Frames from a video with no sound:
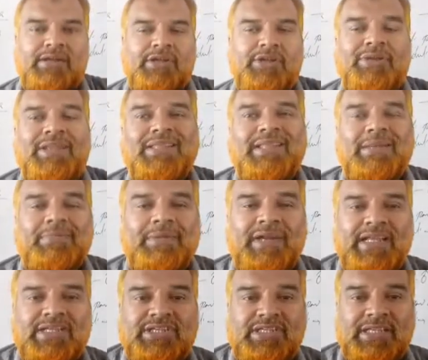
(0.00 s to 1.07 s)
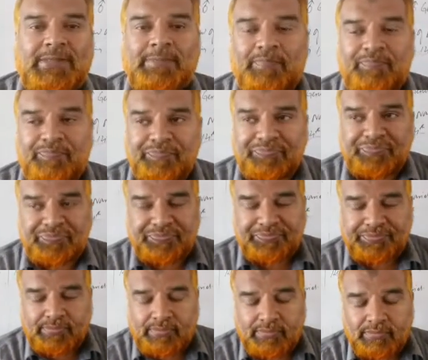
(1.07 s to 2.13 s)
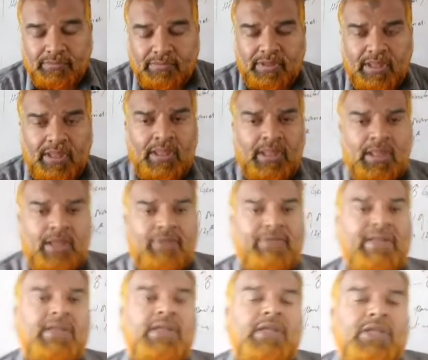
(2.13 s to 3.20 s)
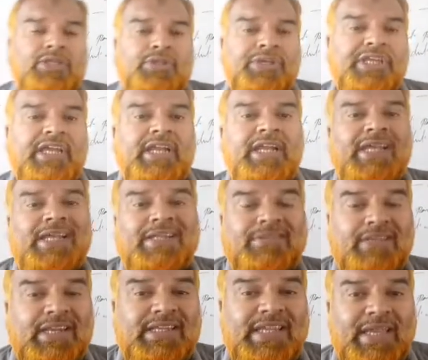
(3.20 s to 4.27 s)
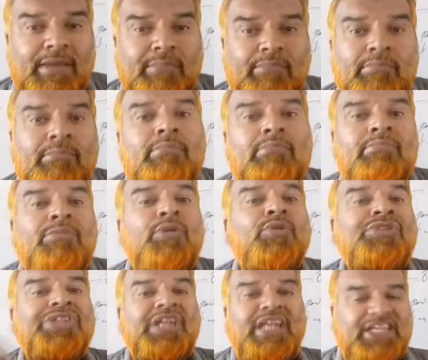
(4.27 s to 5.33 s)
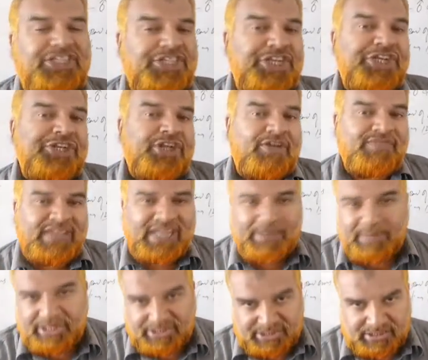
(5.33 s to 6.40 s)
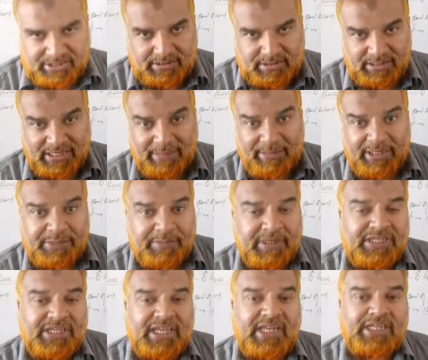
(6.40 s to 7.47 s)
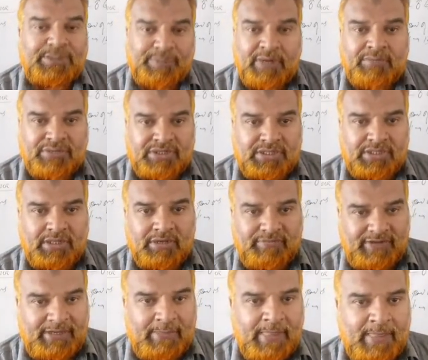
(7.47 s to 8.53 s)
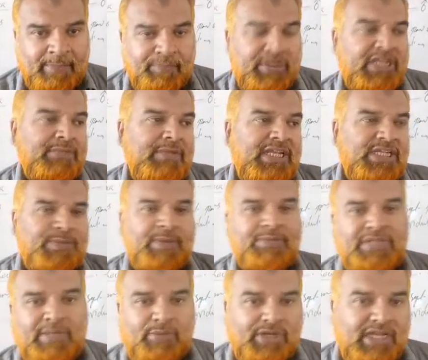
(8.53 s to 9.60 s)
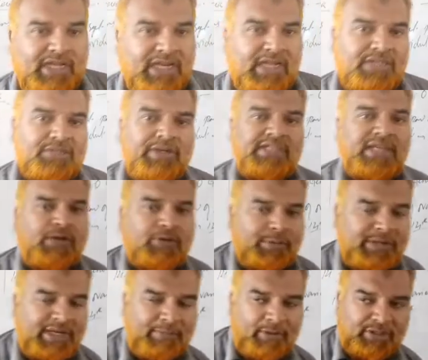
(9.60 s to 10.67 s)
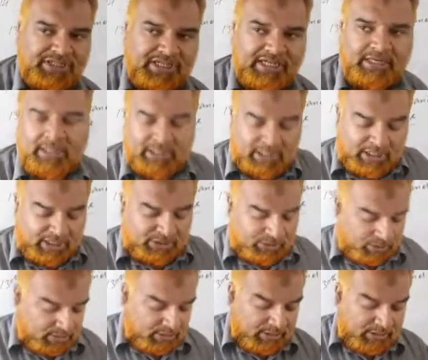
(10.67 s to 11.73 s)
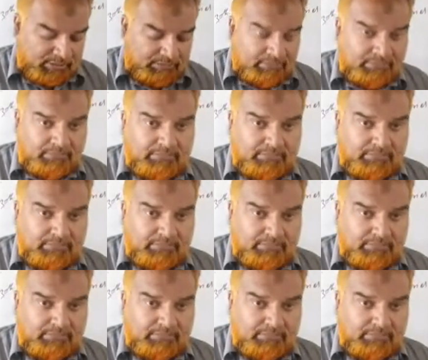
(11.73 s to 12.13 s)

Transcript: during their breeding season. Fine. So here there is a mutual exchange of the gametes. Gametes means here sperms. Fine. Because male sperms are motile also and they have to be deposited. So